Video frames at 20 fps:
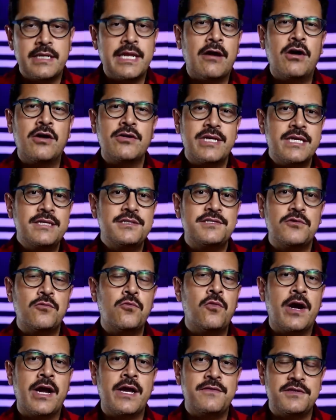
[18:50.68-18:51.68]
Now, I'll get to
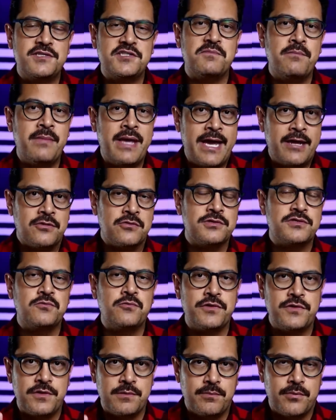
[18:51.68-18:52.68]
why this matters
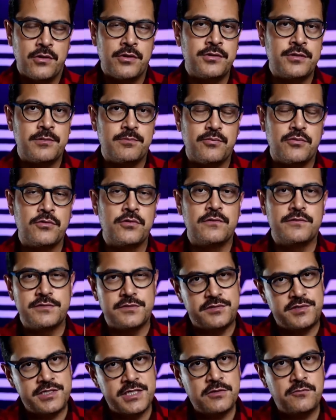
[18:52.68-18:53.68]
with the burden of proof,
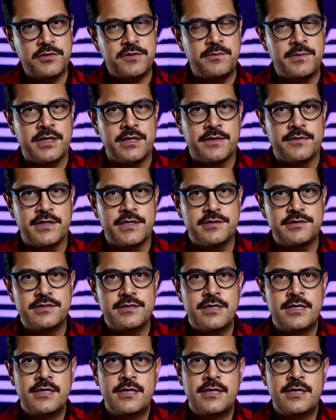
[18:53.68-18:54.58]
so stick with me on this.